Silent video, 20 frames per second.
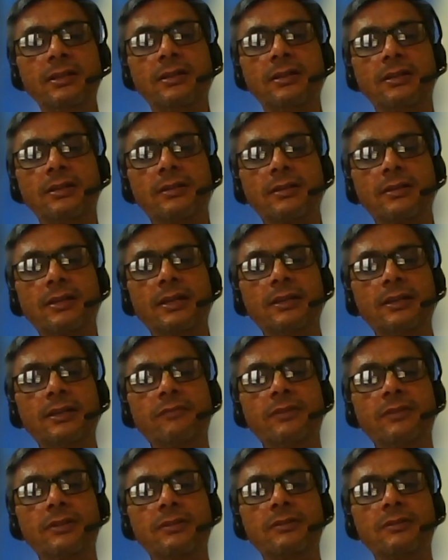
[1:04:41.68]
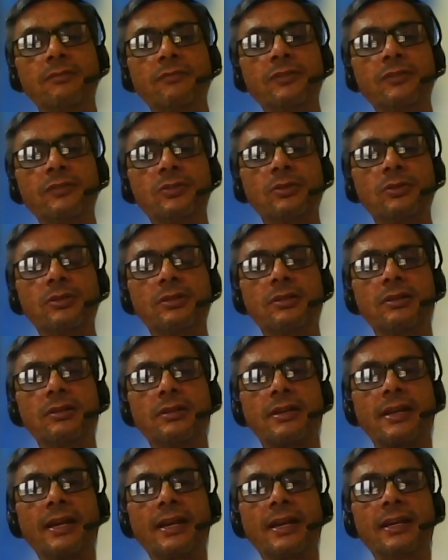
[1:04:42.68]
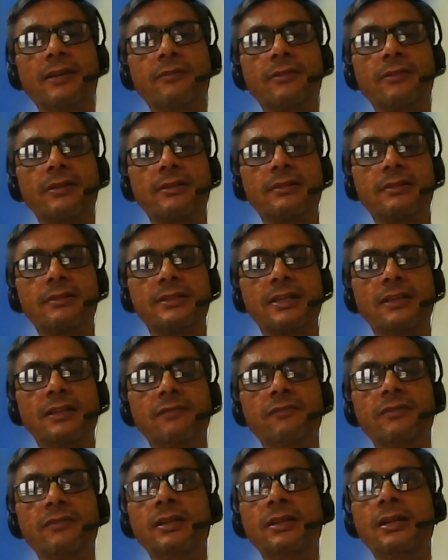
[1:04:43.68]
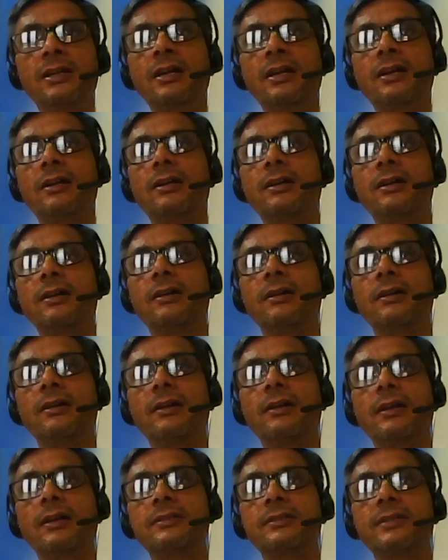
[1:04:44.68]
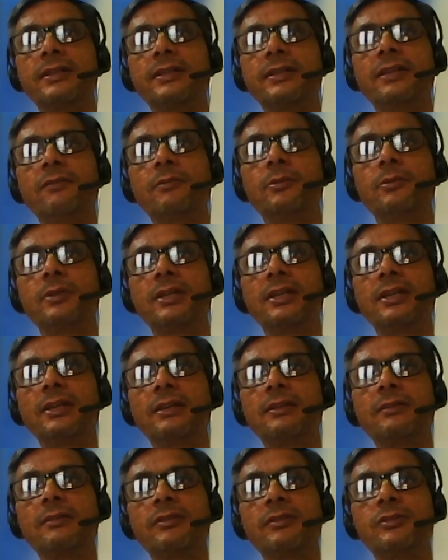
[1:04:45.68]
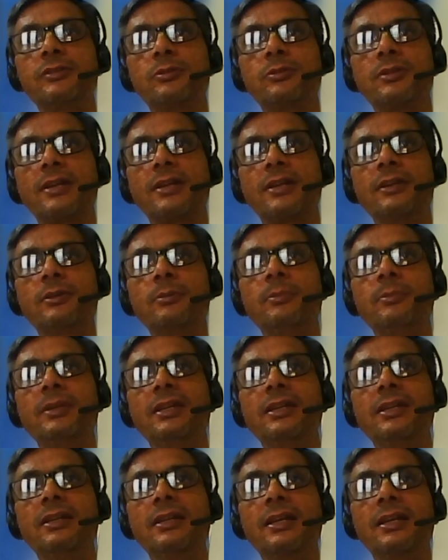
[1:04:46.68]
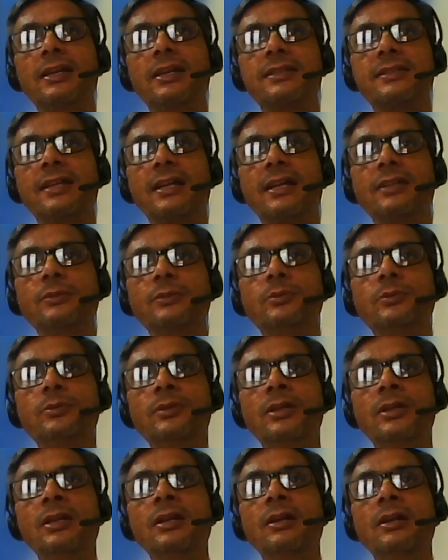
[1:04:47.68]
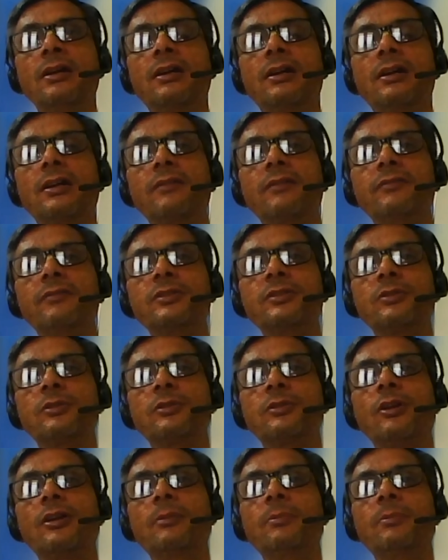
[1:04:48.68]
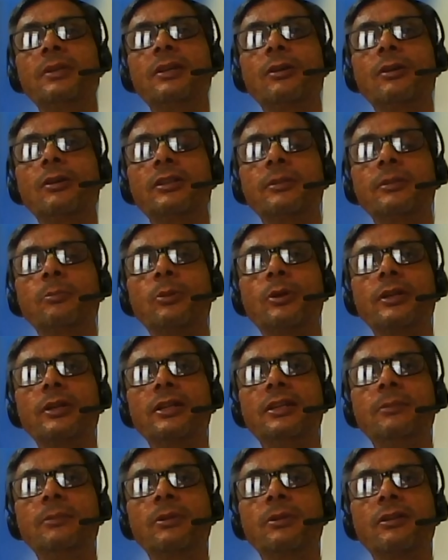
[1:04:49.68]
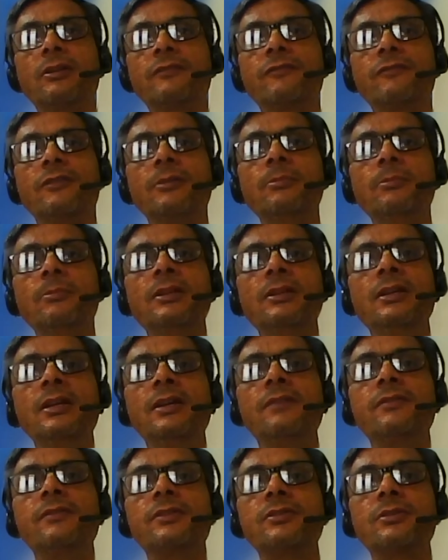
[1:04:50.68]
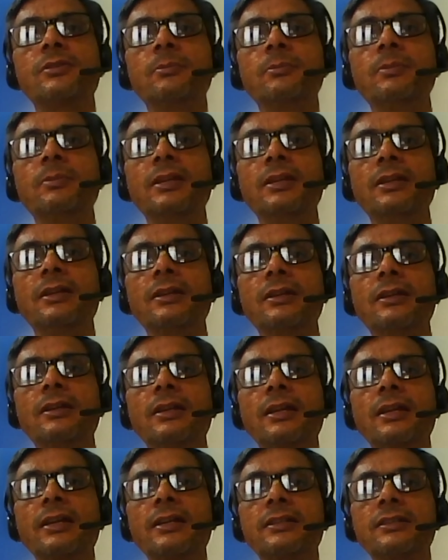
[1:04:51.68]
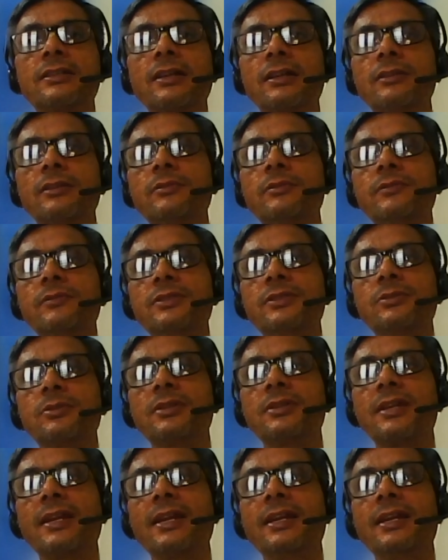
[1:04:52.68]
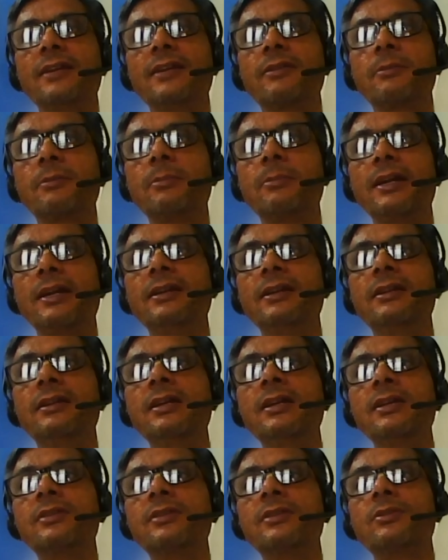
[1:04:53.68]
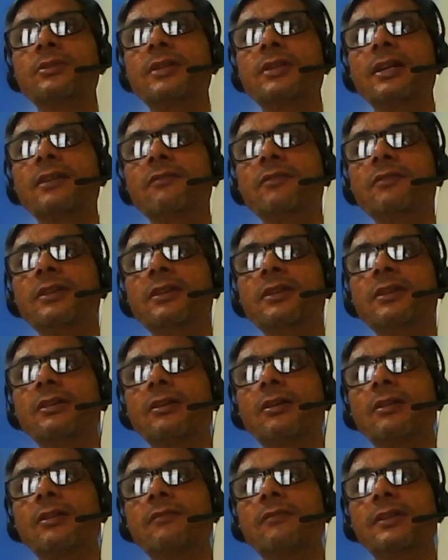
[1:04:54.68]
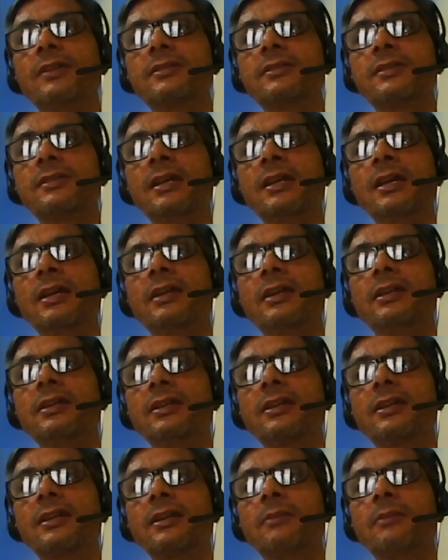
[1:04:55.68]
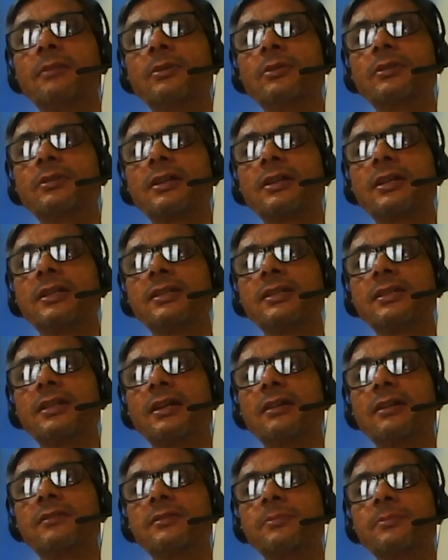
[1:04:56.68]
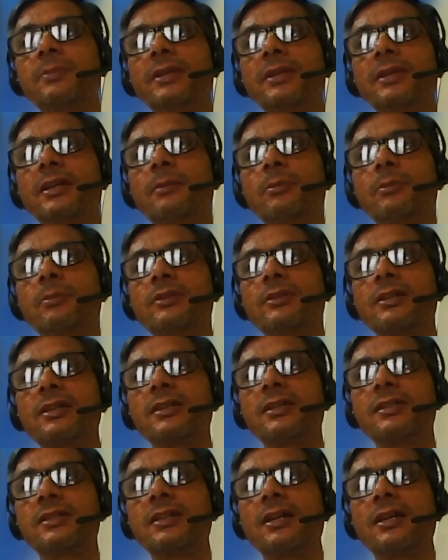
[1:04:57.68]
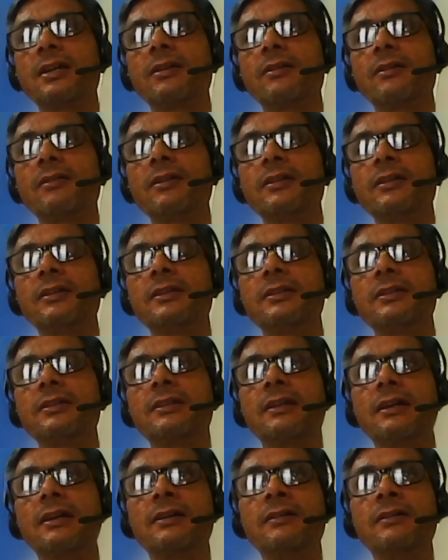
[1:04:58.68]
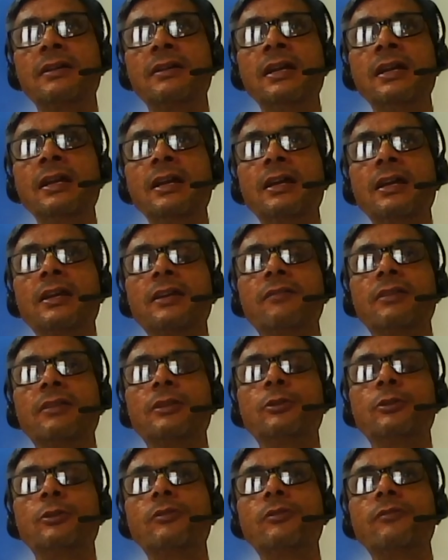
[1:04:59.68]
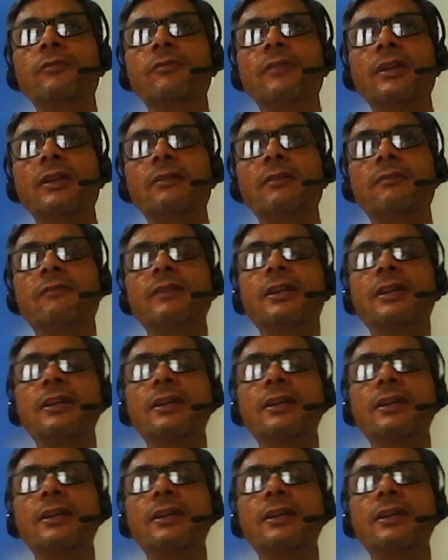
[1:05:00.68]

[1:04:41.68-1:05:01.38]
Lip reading: right? We should train ourselves as a devotee. We should try to be like a sadhu. We should not be on the bodily platform. We should be like a sadhu. We should train our mind so that we always hear about Krishna, speak about Krishna. And even though we